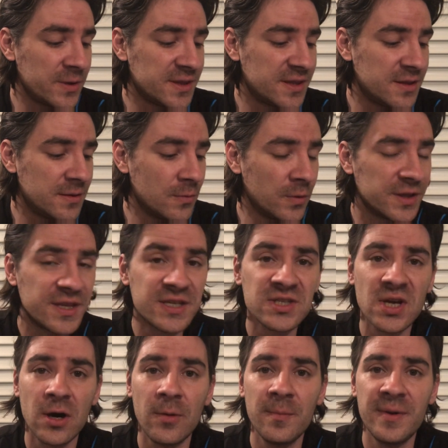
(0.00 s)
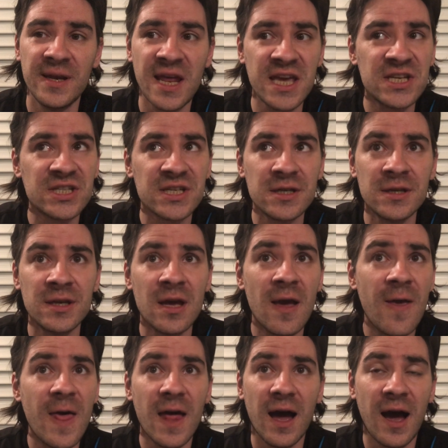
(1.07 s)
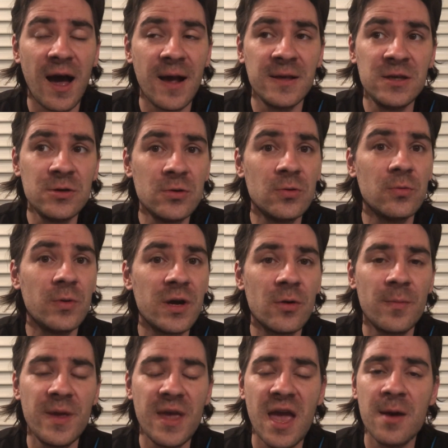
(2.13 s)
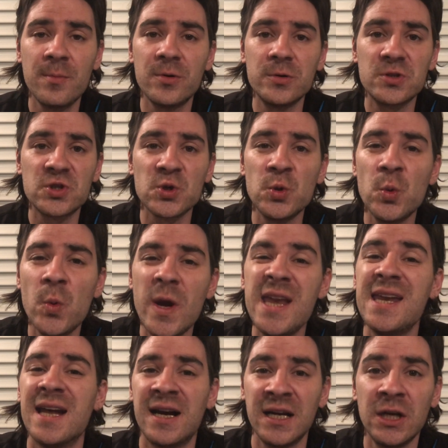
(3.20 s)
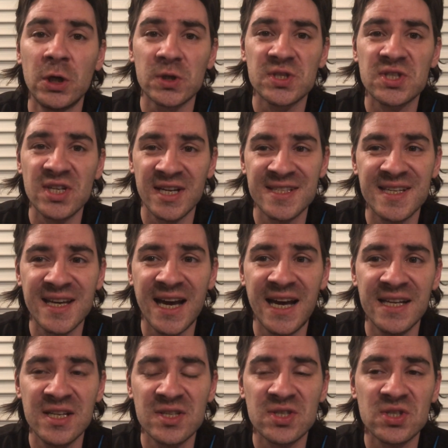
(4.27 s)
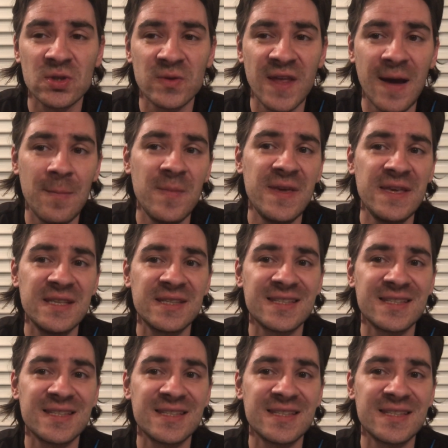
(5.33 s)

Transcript: with with this combination uh, you will be able to win a lot as a guidance. So that being